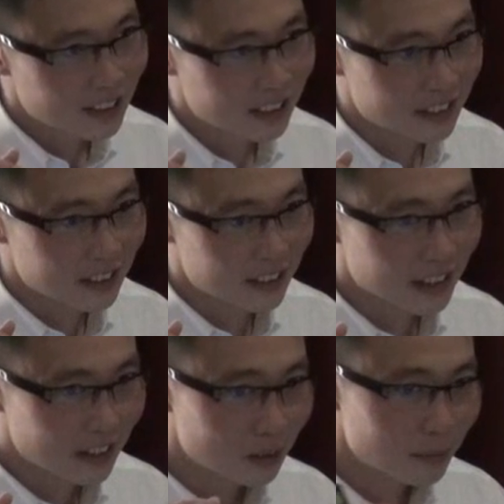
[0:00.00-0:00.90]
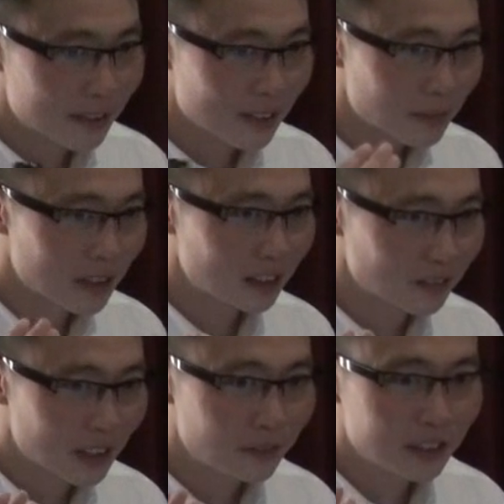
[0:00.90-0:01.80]
It cannot be some kind
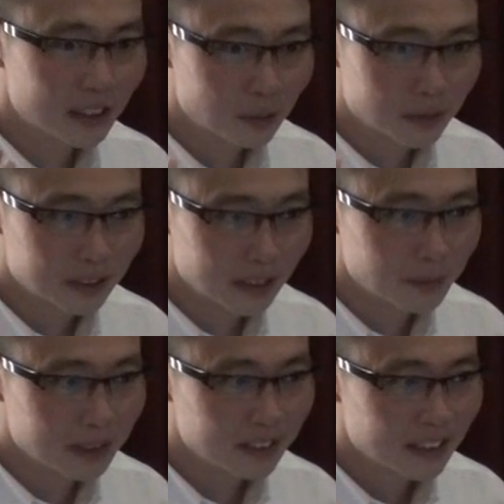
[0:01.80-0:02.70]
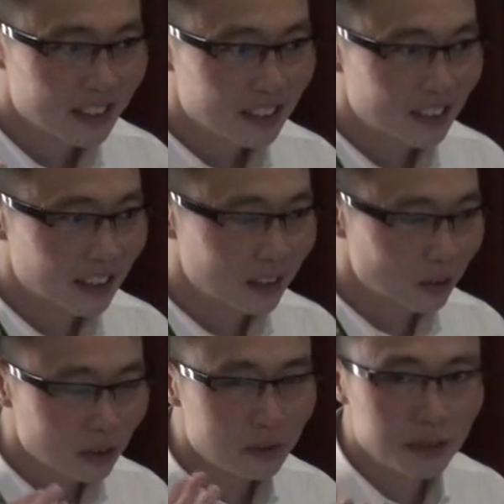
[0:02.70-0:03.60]
of ivory tower statement that can
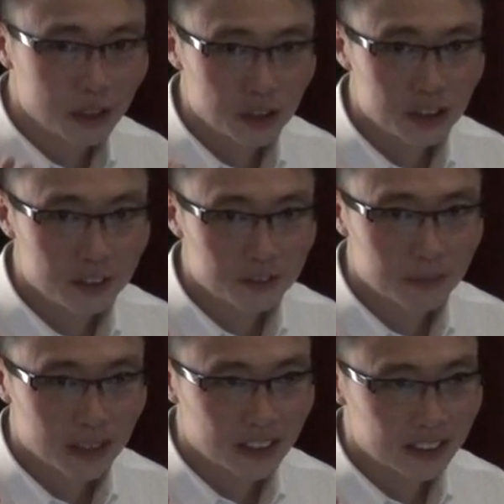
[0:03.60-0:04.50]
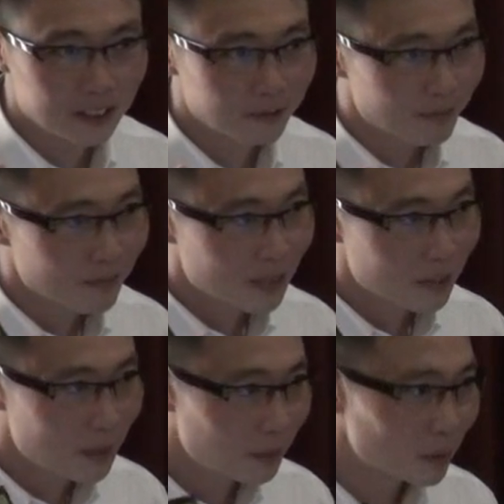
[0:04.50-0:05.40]
only be achieved by
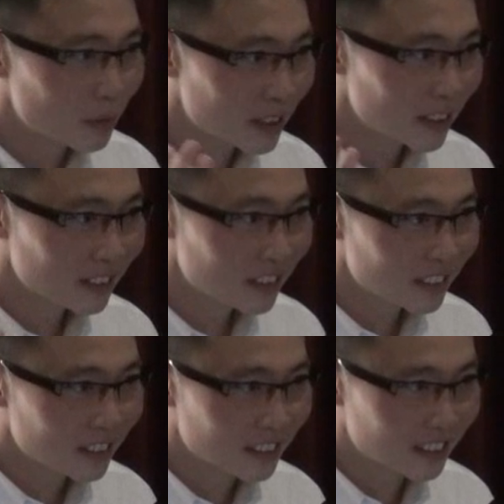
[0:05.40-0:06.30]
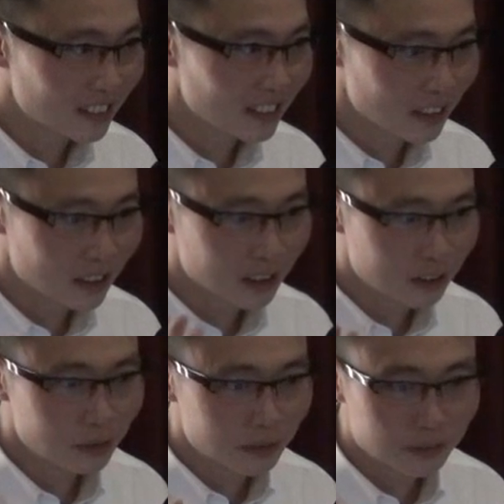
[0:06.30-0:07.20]
people working in
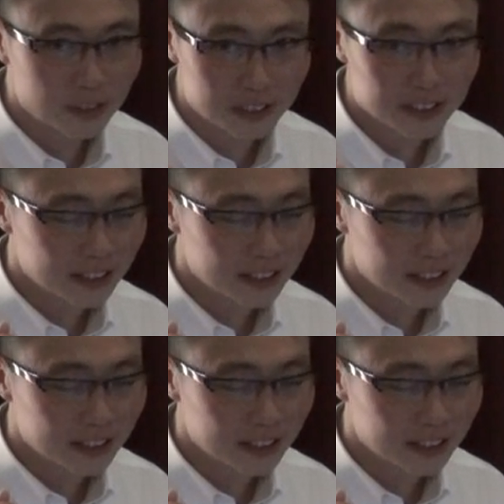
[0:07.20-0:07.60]
tertiary referral